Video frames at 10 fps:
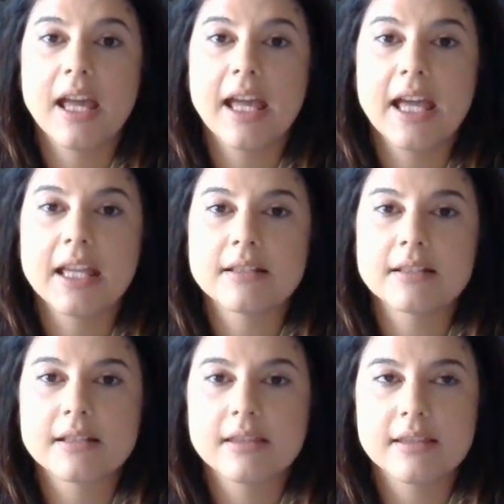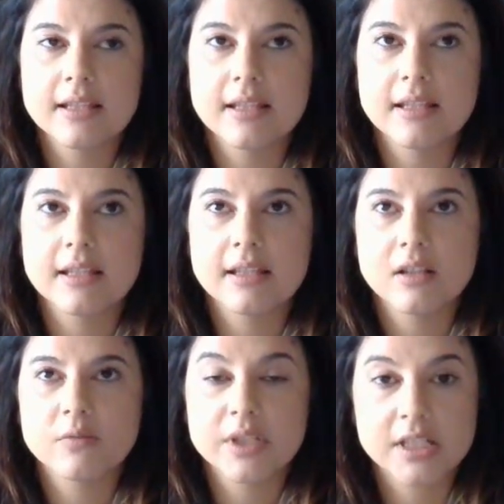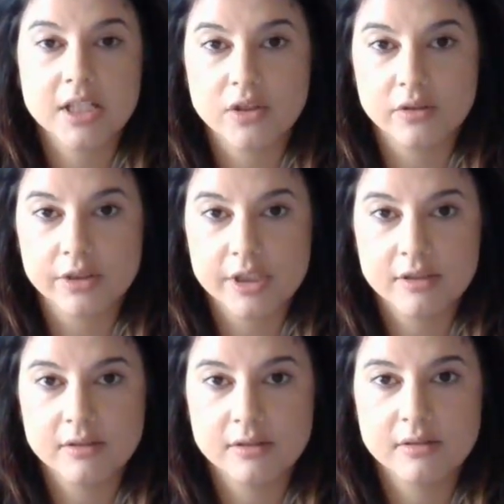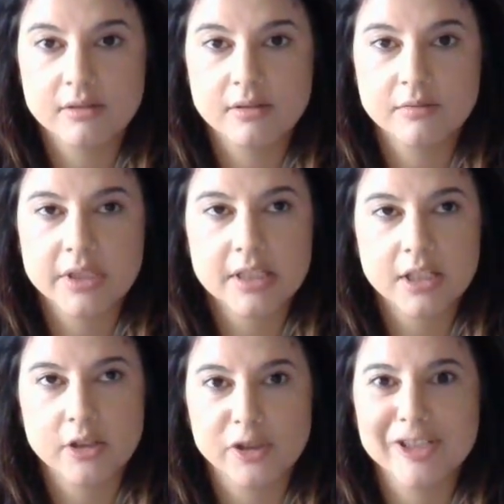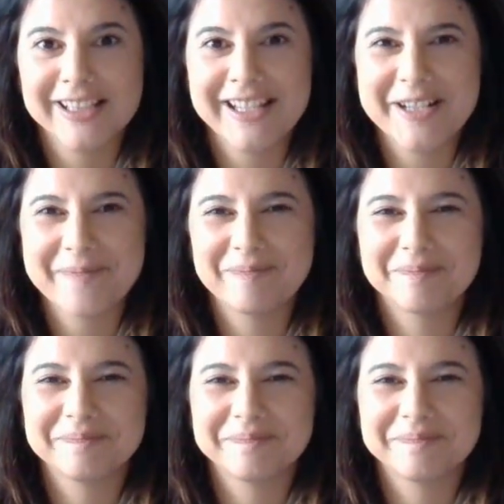and the reticular layer.